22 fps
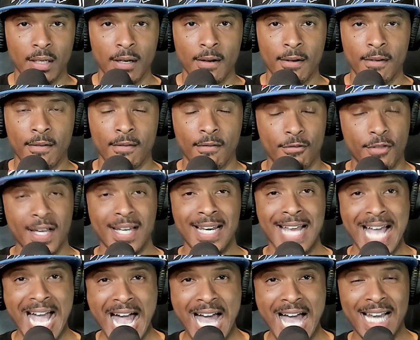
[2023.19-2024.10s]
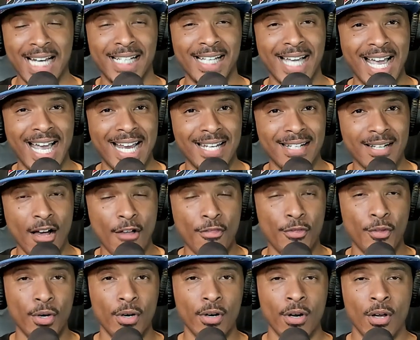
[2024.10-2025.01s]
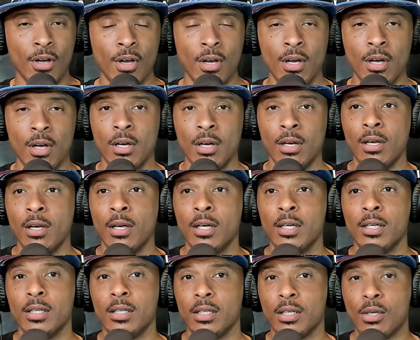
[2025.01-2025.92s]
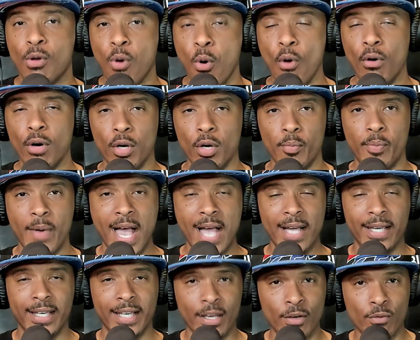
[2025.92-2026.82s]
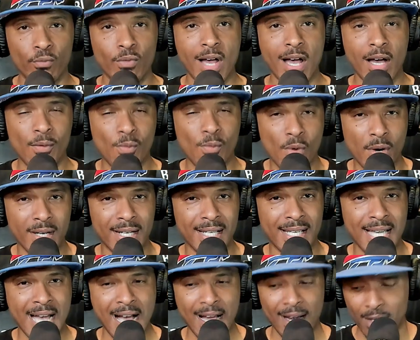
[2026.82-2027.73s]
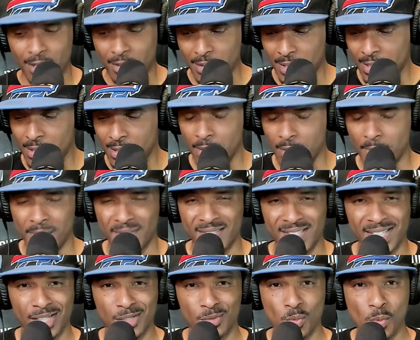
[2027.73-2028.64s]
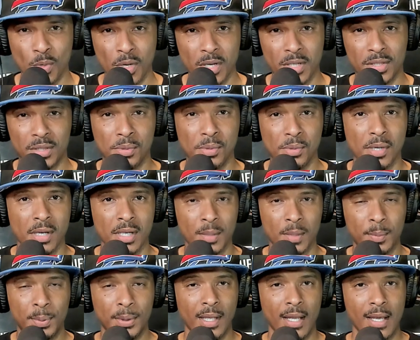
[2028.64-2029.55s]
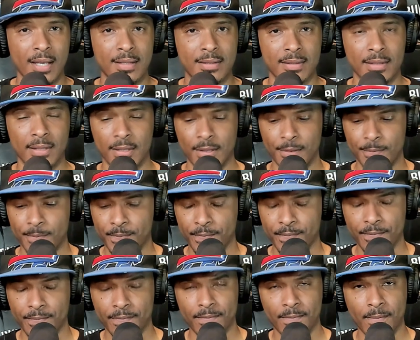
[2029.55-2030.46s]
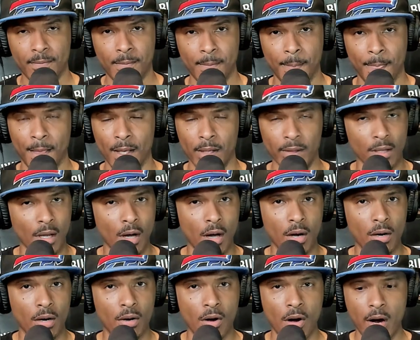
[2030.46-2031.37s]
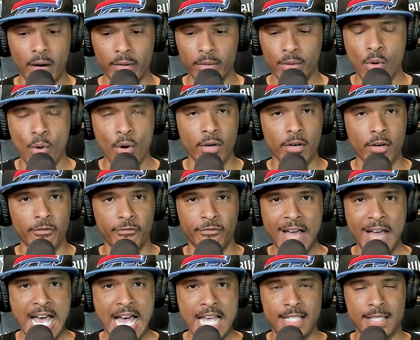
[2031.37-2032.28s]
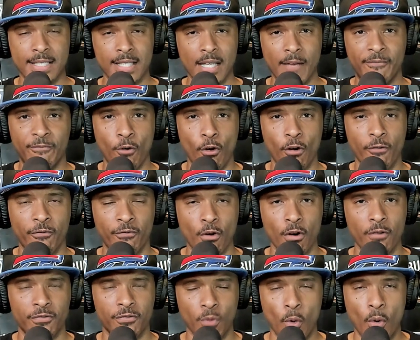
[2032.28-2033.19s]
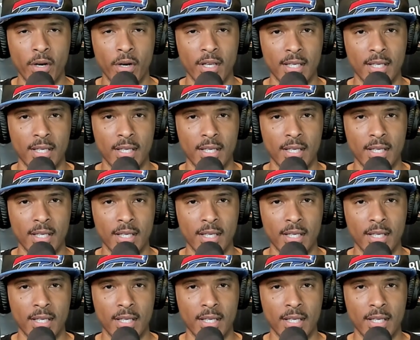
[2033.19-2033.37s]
Then added another cornerback in round 1 in Kyrie Elam. 6'1", 200+. Long arm corner, fast, sub 4.40.